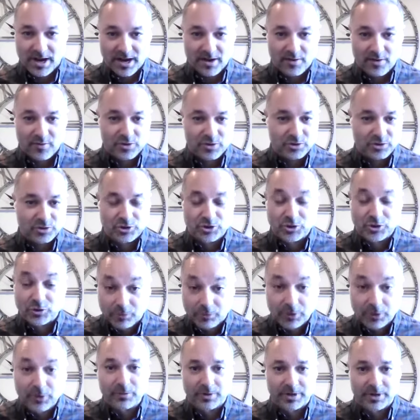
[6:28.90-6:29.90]
uh,
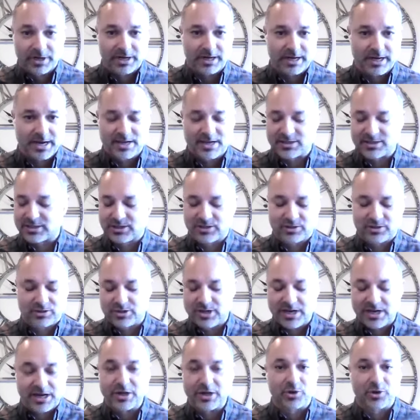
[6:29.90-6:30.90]
scrutiny has
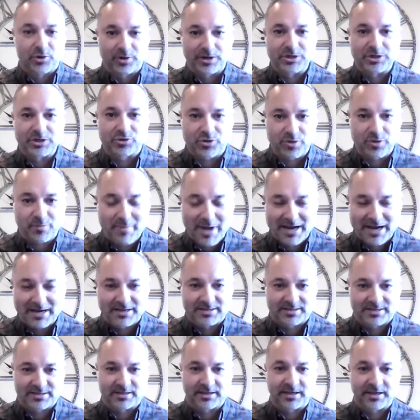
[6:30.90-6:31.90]
increased
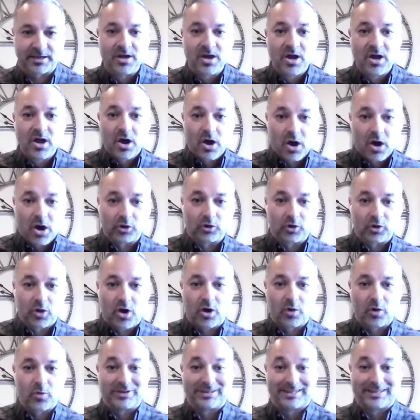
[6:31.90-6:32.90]
tremendously
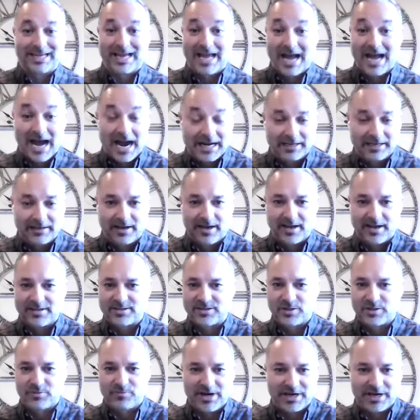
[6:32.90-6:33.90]
along with the
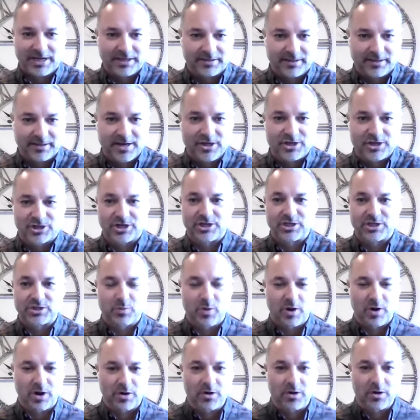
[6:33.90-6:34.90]
guidelines and the
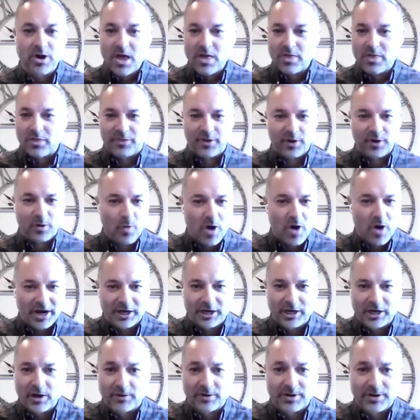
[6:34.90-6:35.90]
regulations where they're
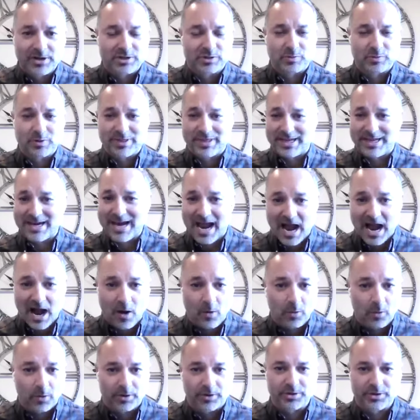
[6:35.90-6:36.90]
wanting notice within
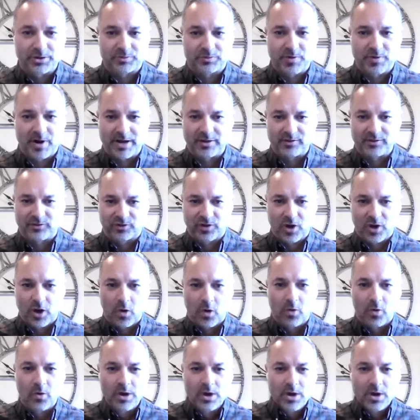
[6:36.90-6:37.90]
hours, right?
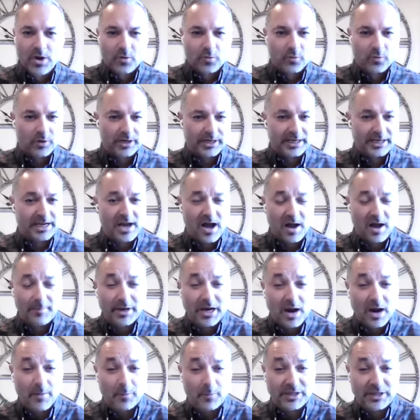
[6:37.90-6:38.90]
So really
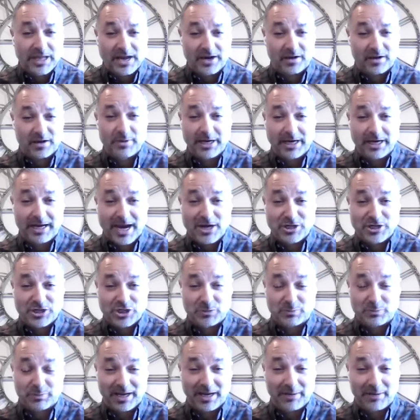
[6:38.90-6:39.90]
coming up with that
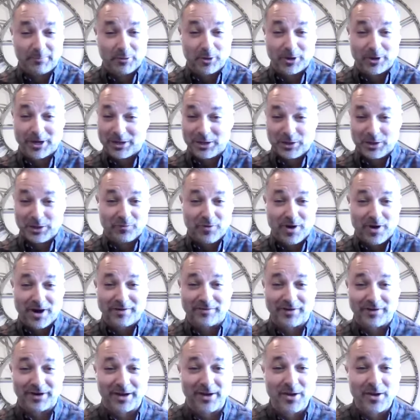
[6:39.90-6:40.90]
communications playbook. And you're
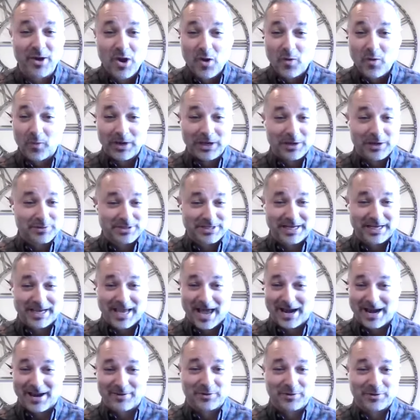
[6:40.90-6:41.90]
right, Vinny. We used
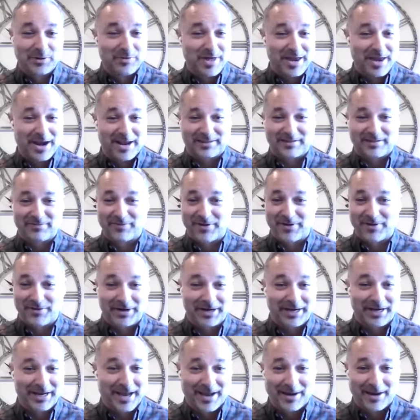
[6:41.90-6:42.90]
to kind of do that at the
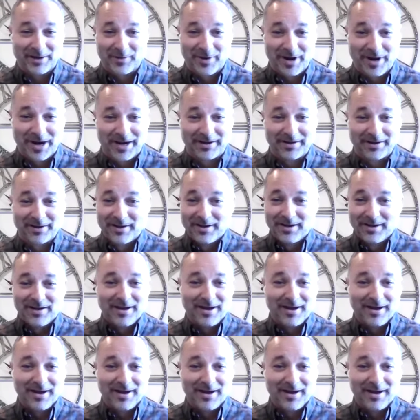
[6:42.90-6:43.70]
very end, right?